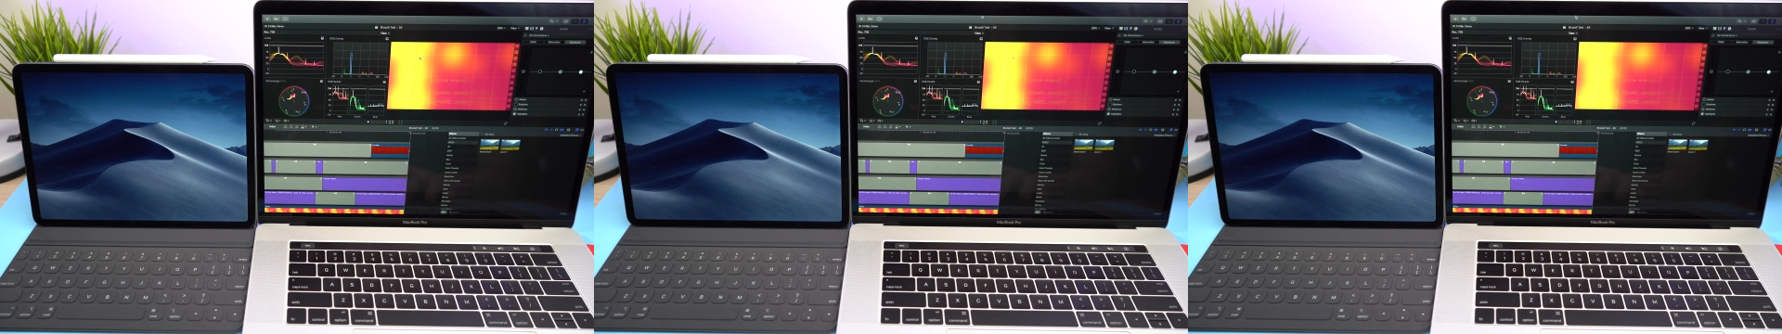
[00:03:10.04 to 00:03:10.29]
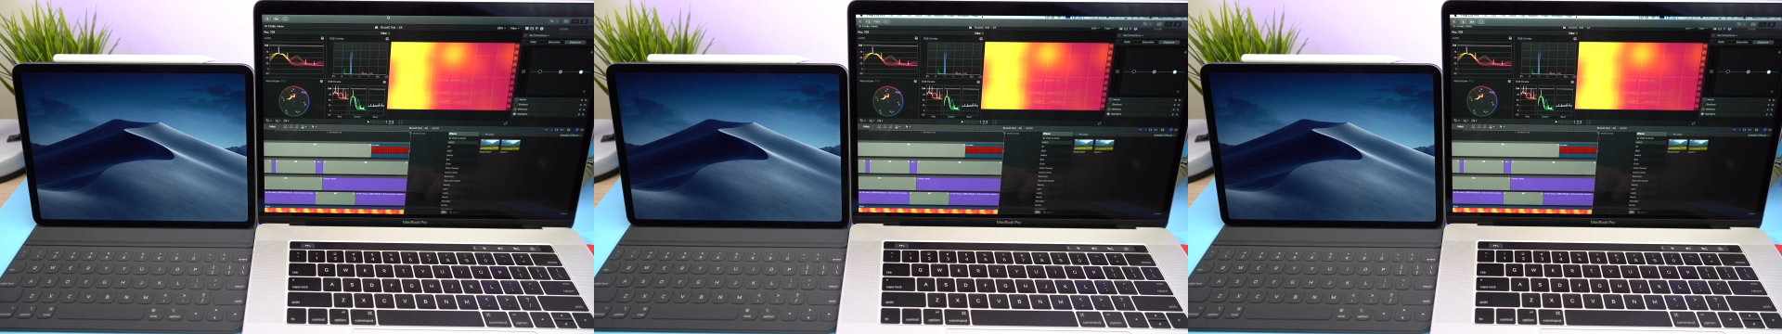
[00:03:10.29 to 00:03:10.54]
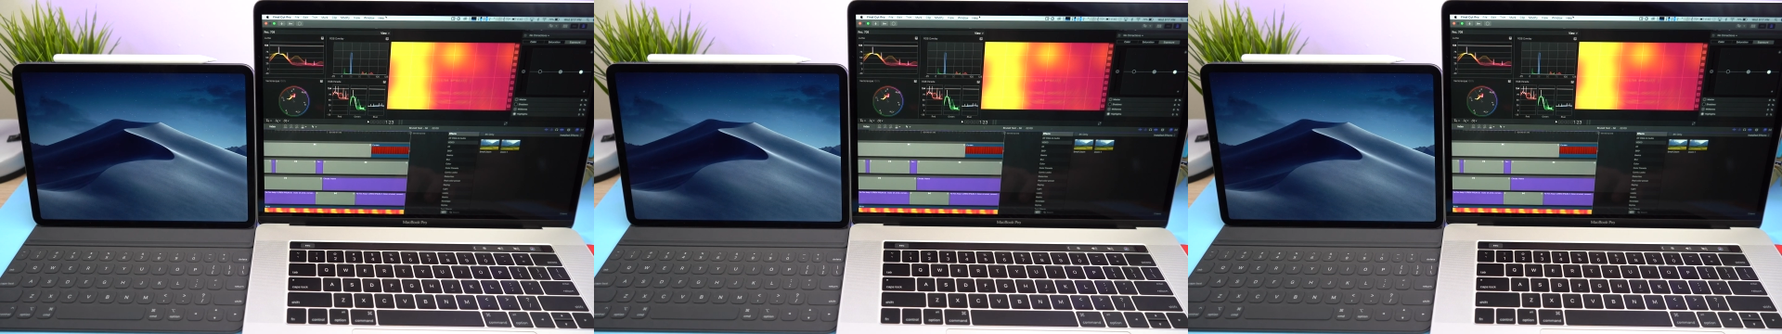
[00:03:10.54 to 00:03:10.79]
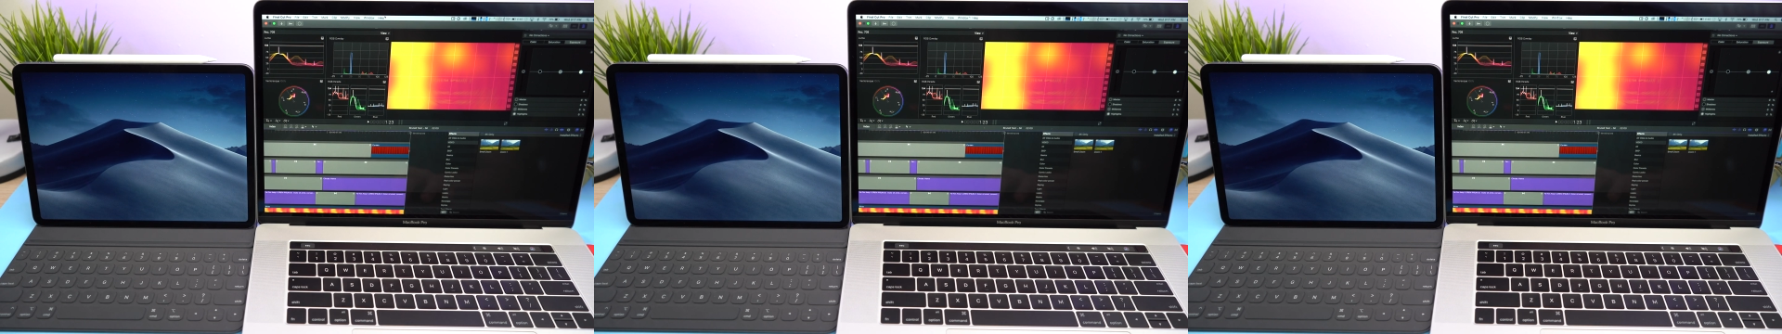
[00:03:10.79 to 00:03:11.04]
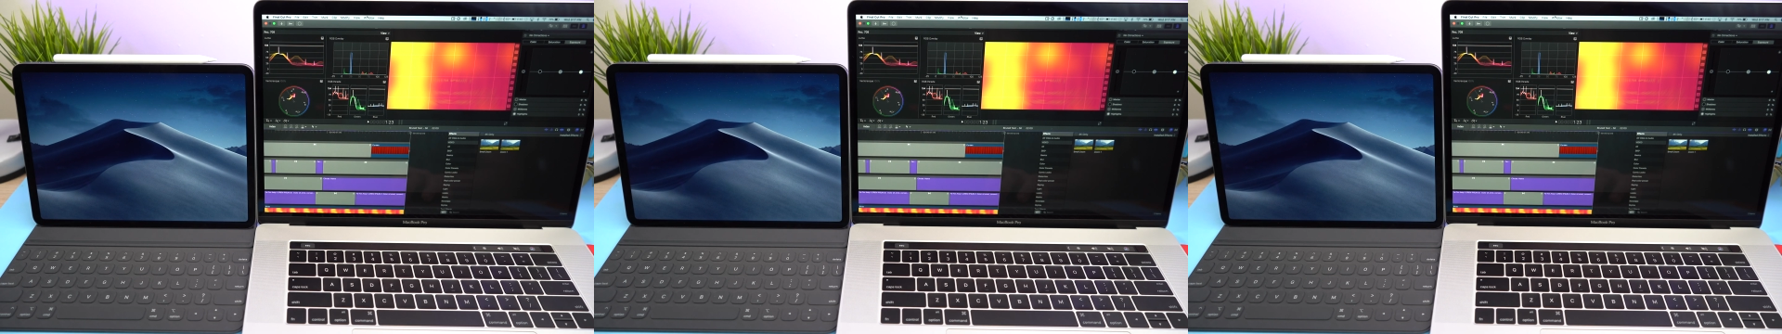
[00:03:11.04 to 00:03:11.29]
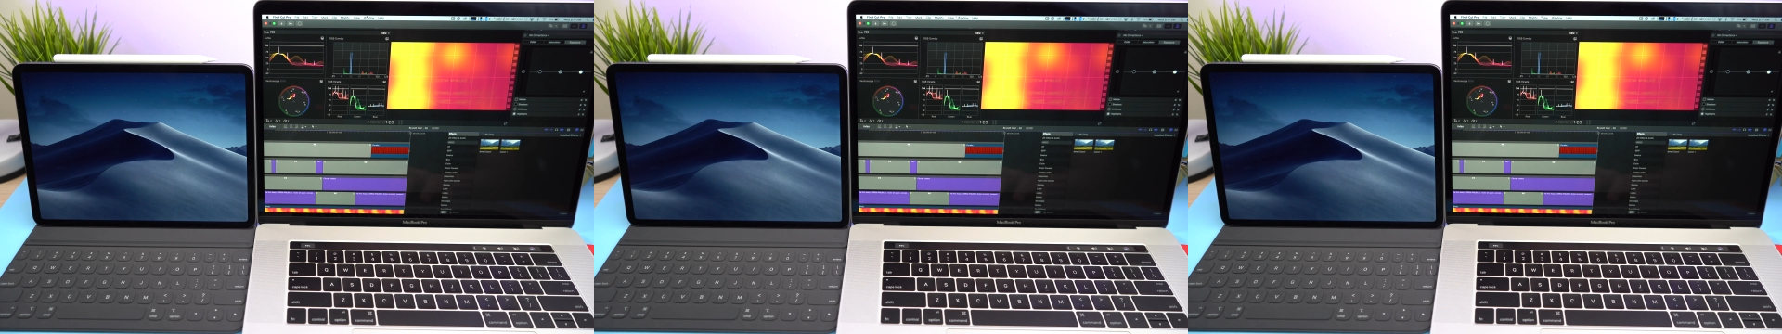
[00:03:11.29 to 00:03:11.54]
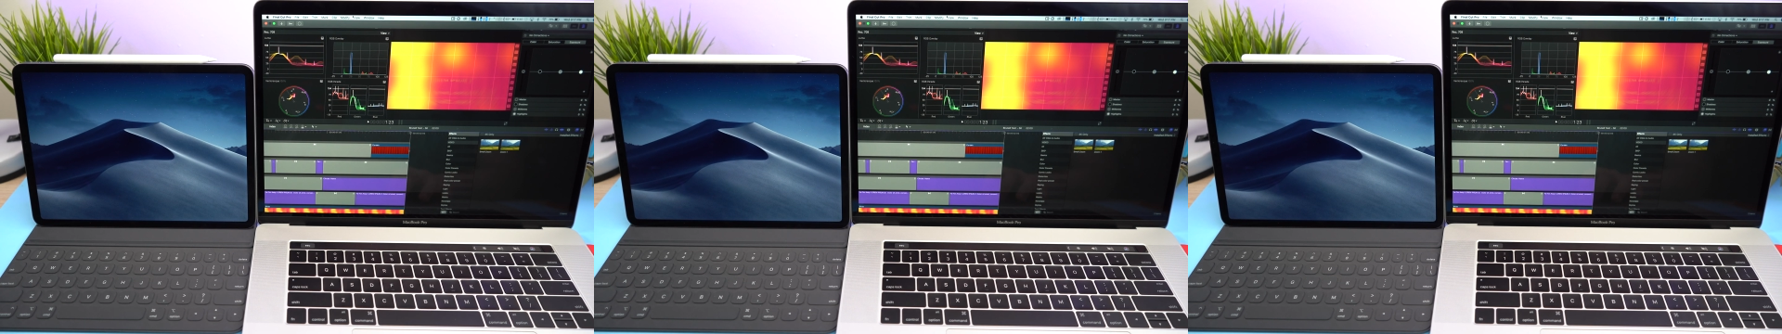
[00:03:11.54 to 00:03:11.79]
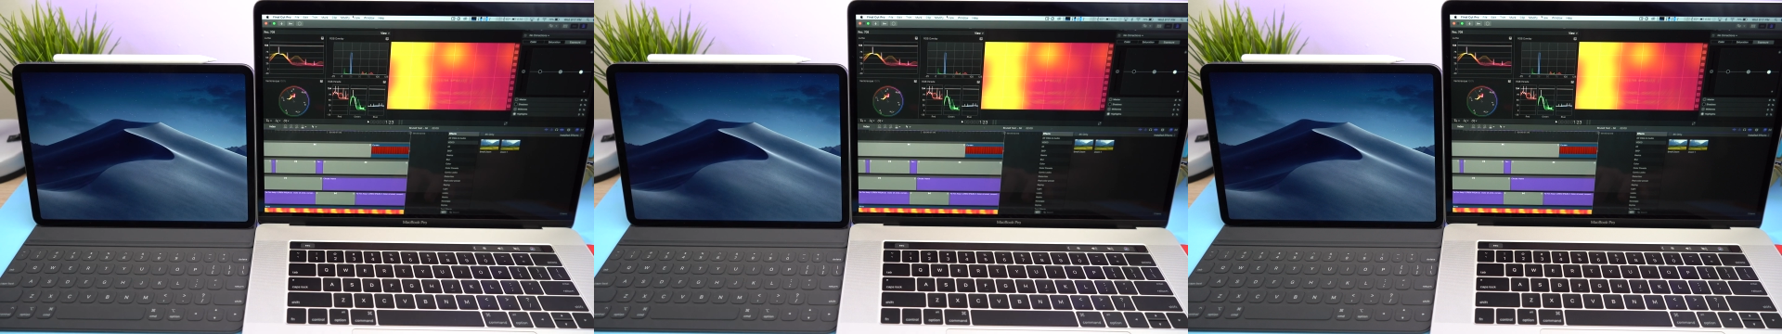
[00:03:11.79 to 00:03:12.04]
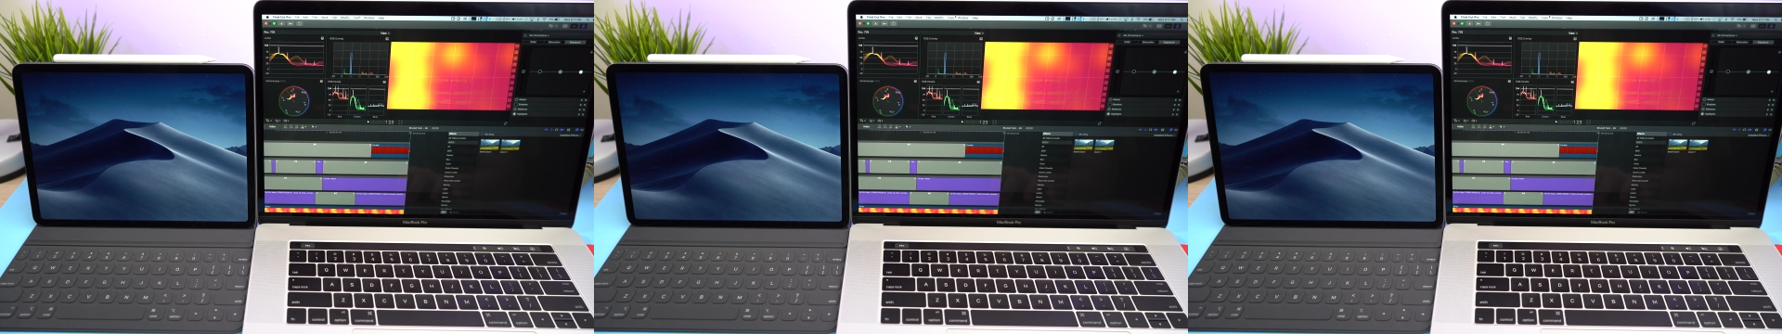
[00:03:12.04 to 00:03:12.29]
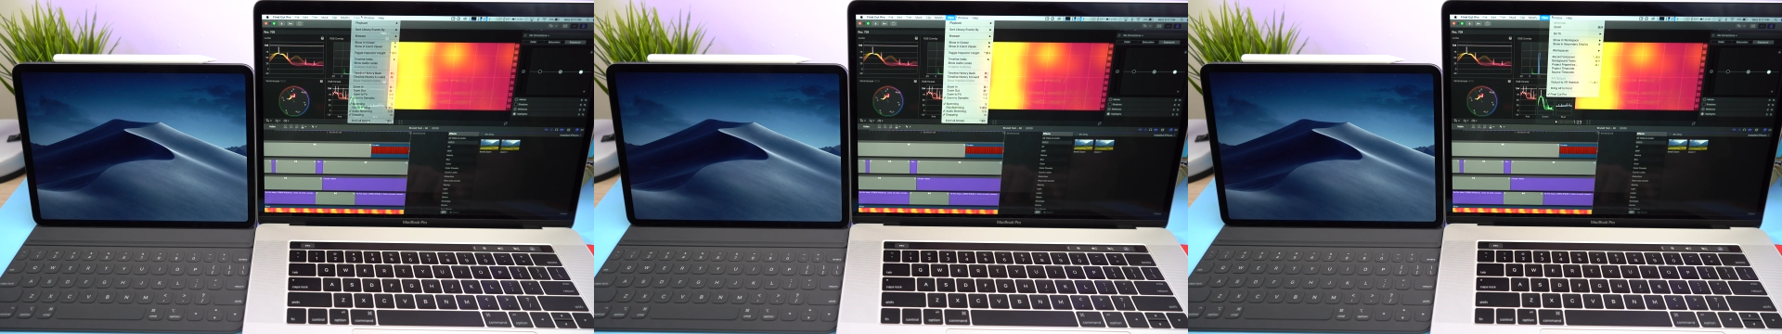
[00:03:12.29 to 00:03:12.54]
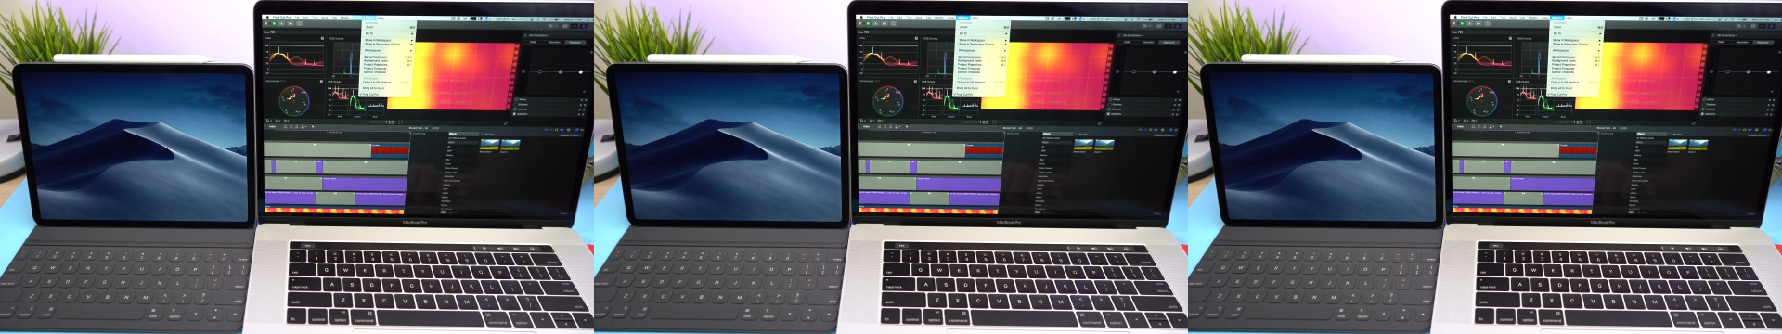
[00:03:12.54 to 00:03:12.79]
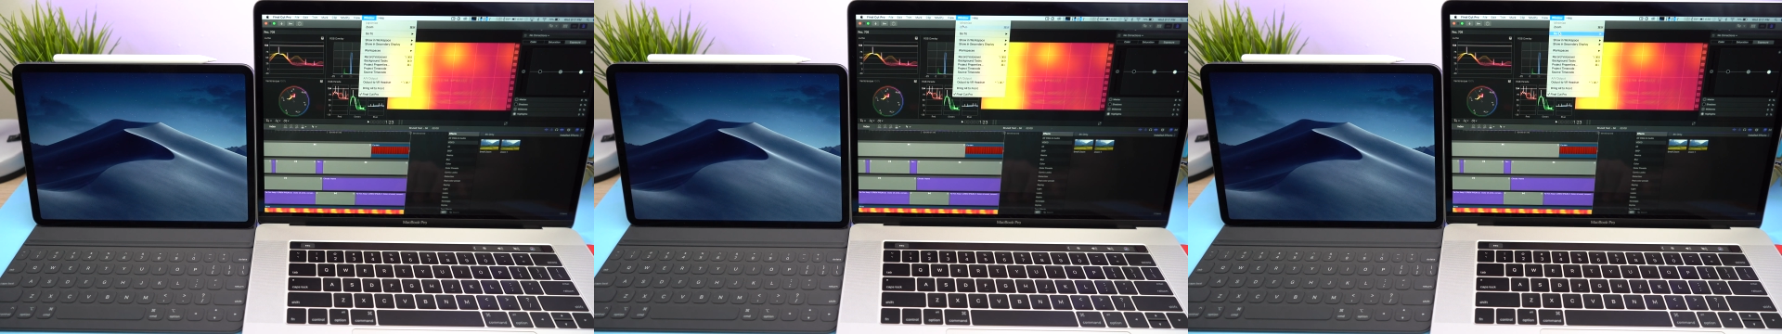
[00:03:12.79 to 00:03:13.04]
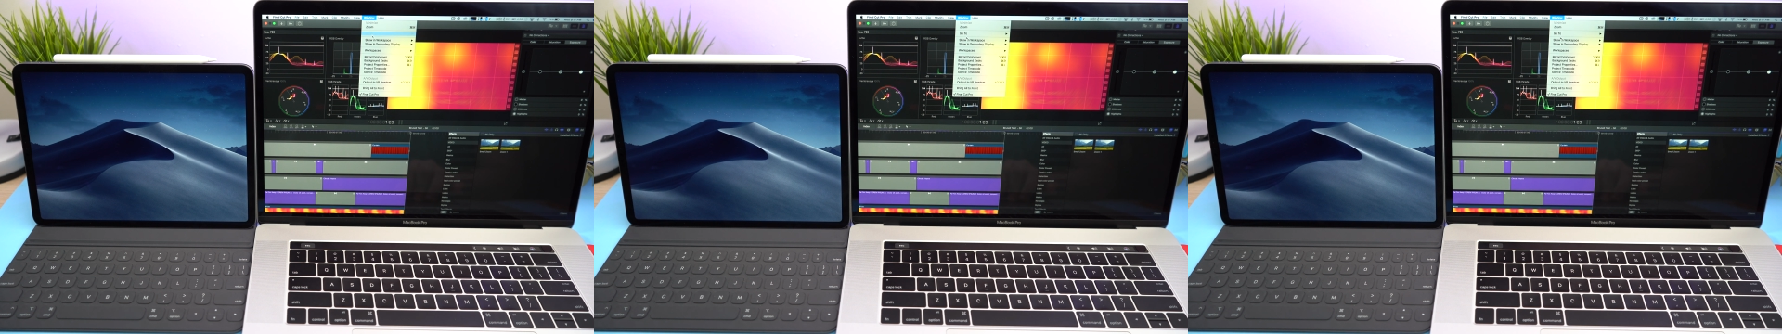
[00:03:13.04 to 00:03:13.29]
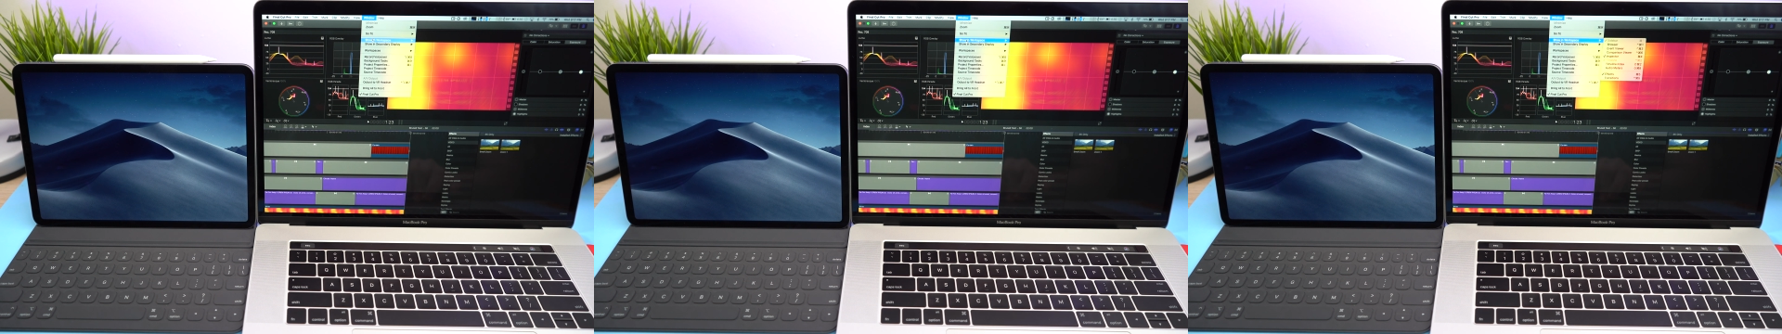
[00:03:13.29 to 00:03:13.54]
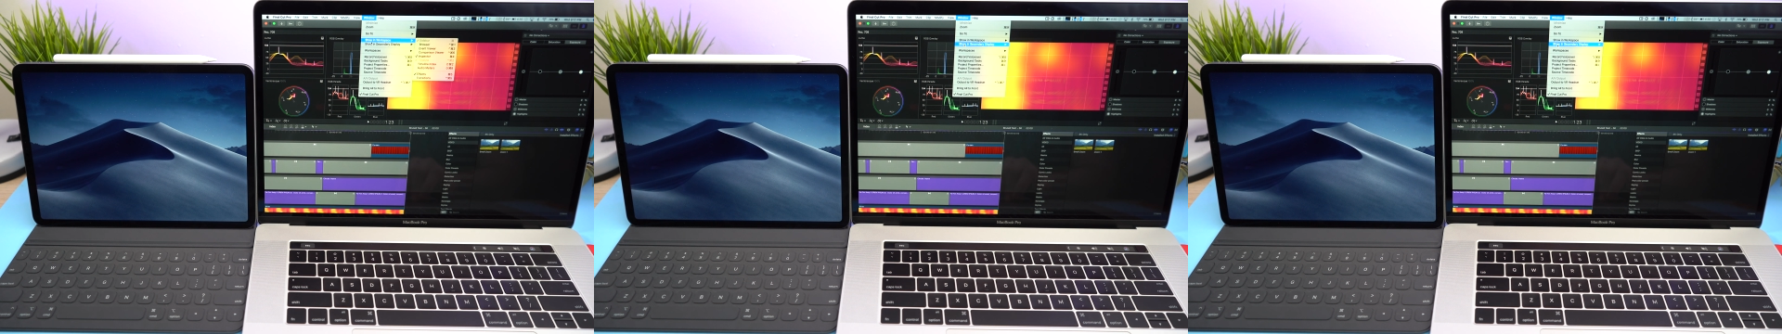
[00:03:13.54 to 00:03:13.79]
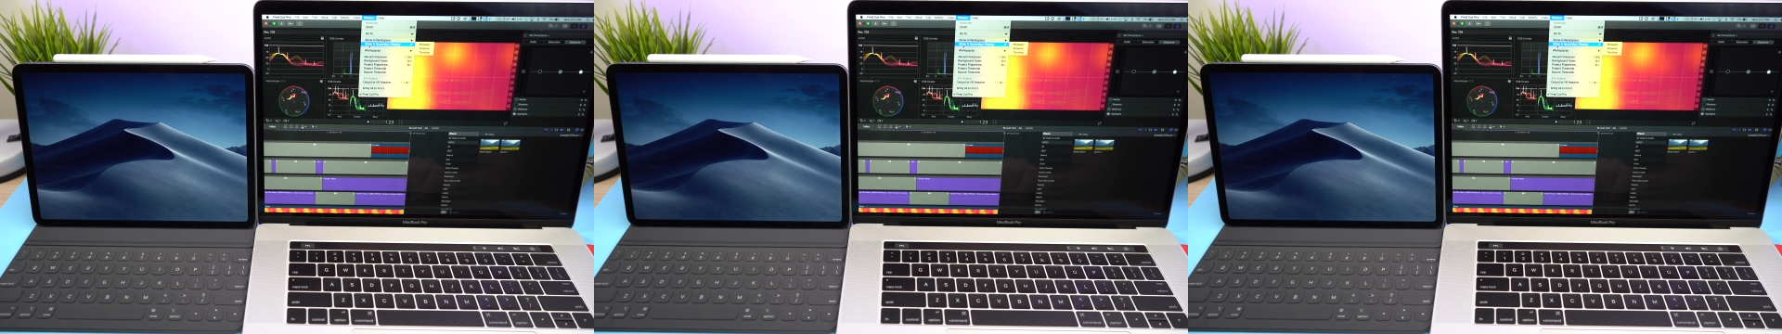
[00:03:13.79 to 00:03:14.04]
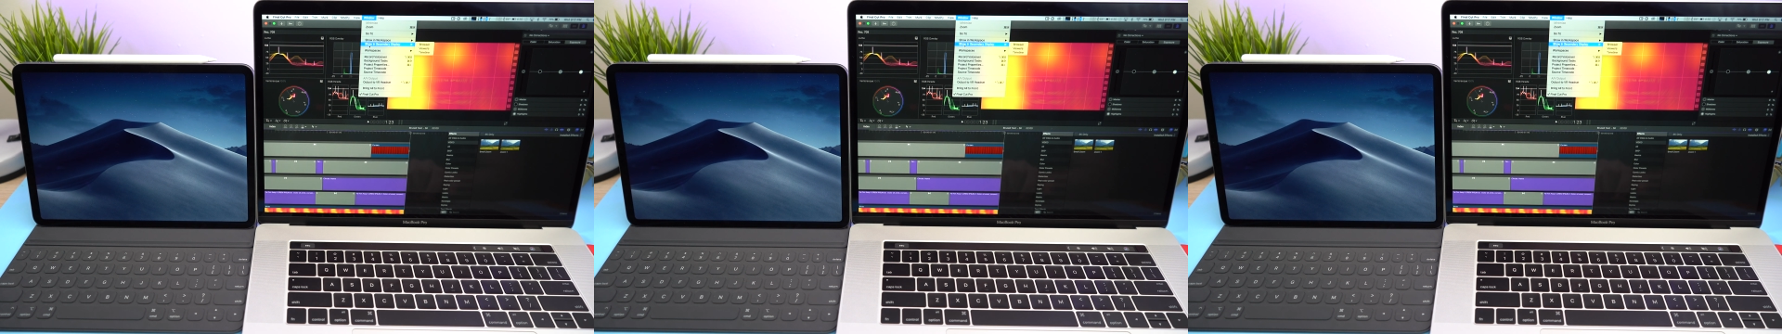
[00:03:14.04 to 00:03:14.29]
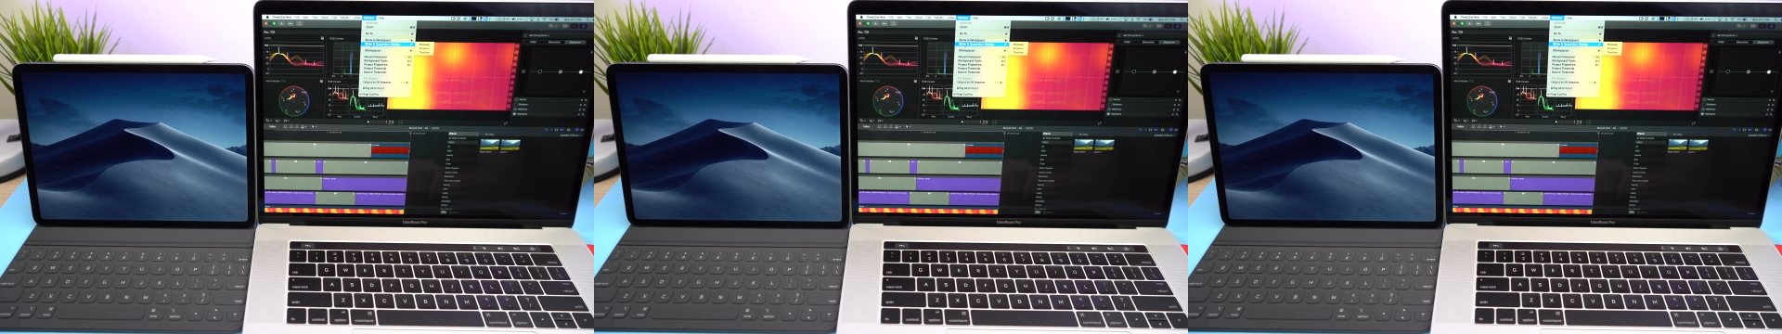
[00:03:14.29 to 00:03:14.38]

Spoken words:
No face is visible, so there are no lips to read.